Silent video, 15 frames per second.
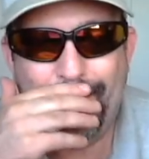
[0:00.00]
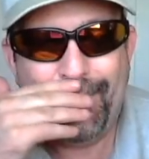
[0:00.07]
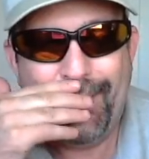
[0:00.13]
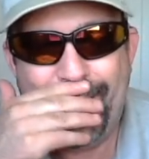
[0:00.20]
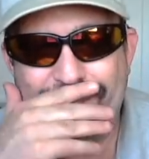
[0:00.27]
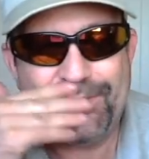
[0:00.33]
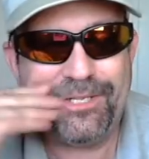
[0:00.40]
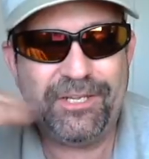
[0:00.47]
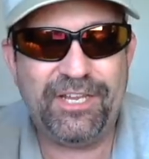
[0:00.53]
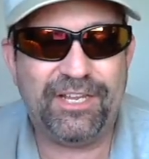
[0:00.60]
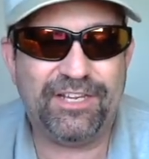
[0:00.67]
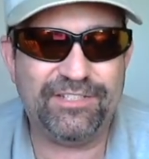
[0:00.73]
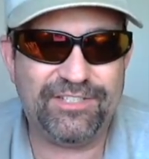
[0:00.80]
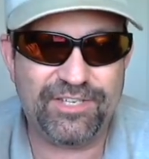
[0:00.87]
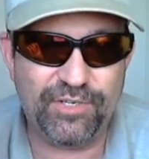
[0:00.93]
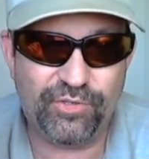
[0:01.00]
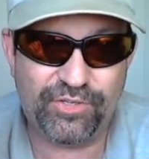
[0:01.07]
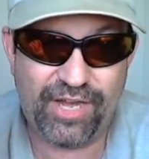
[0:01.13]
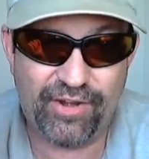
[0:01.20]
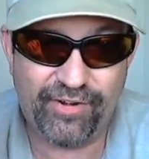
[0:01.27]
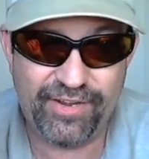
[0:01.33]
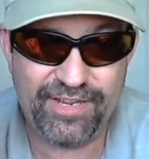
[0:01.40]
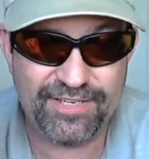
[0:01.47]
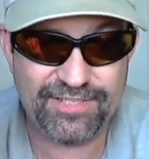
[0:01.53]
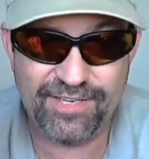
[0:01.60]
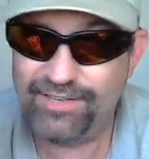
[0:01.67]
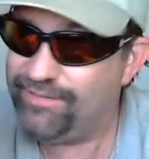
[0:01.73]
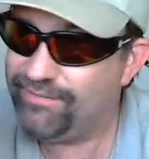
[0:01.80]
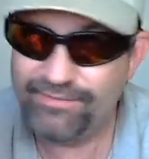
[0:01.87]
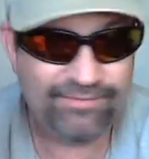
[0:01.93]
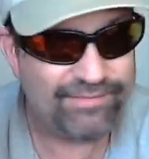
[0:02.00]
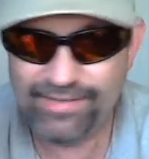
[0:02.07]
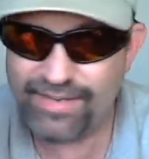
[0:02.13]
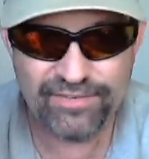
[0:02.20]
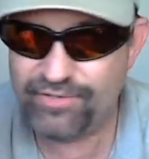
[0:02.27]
I actually get concealed carry easy. Can't